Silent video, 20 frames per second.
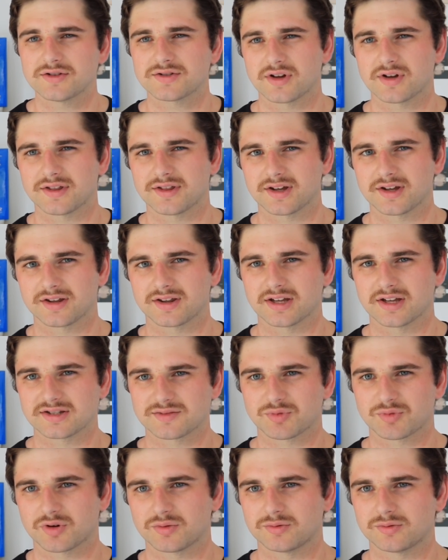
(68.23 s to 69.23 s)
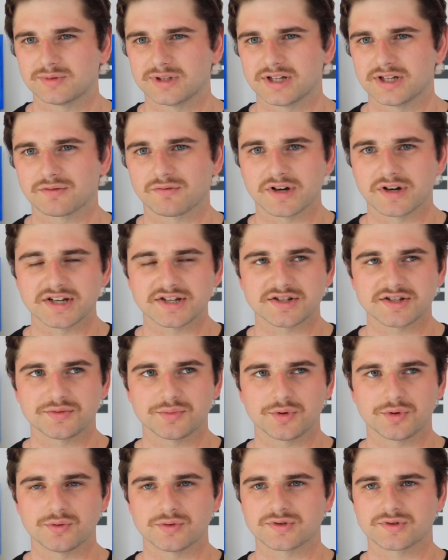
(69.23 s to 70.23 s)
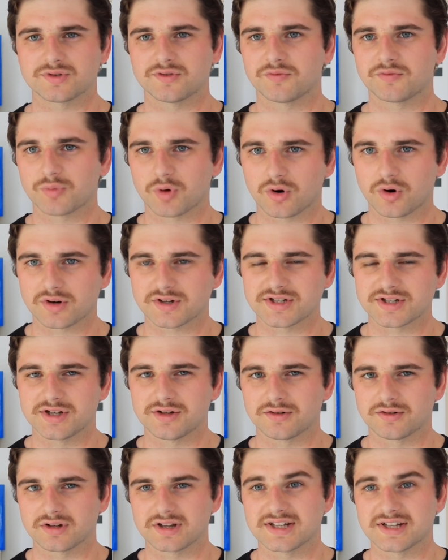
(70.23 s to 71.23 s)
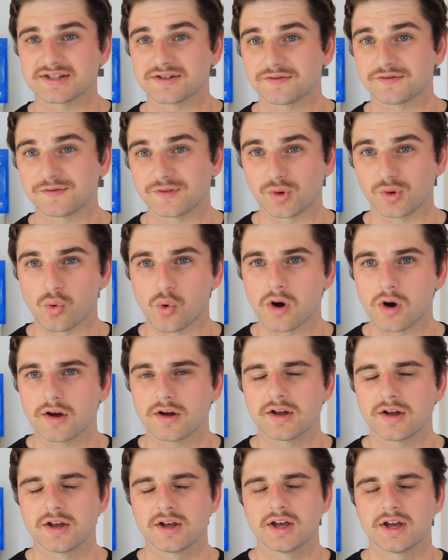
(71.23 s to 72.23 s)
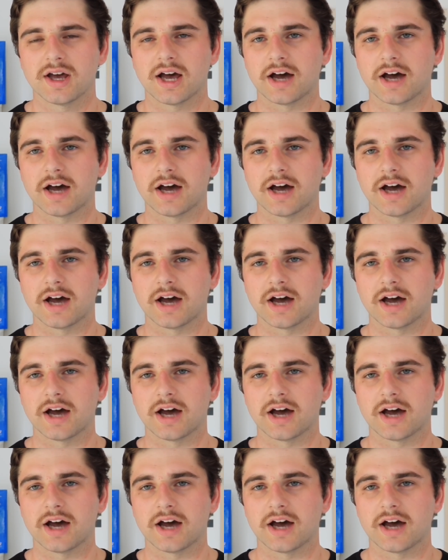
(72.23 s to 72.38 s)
So I think that's probably a reasonable sort of proxy or at least a floor